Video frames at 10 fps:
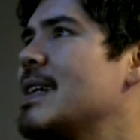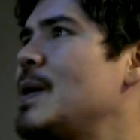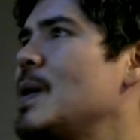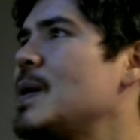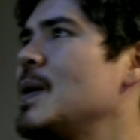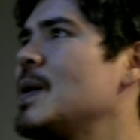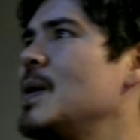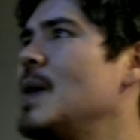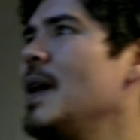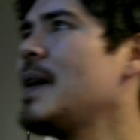Cool, cool,
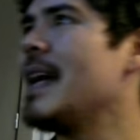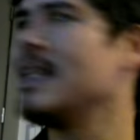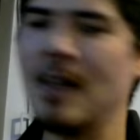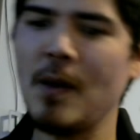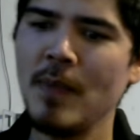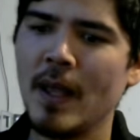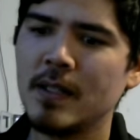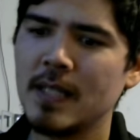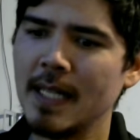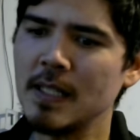cool. Okay, so
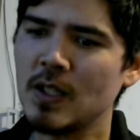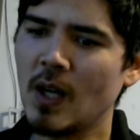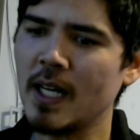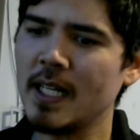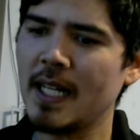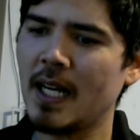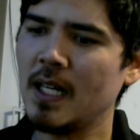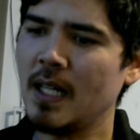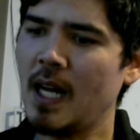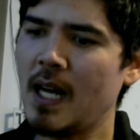to get started
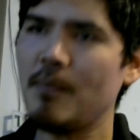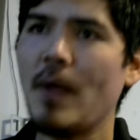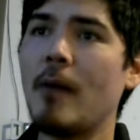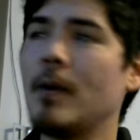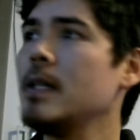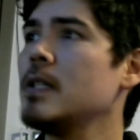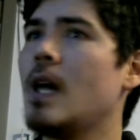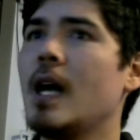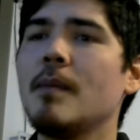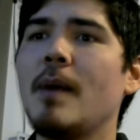here, I wanted to
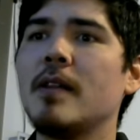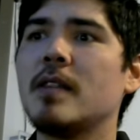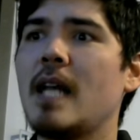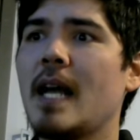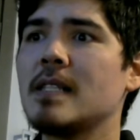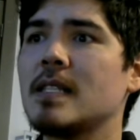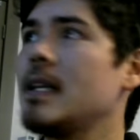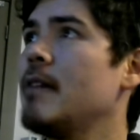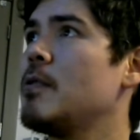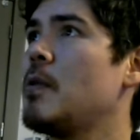talk about the next
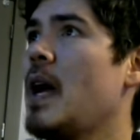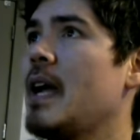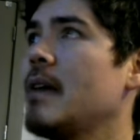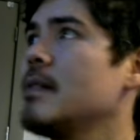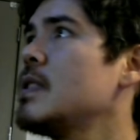giveaway.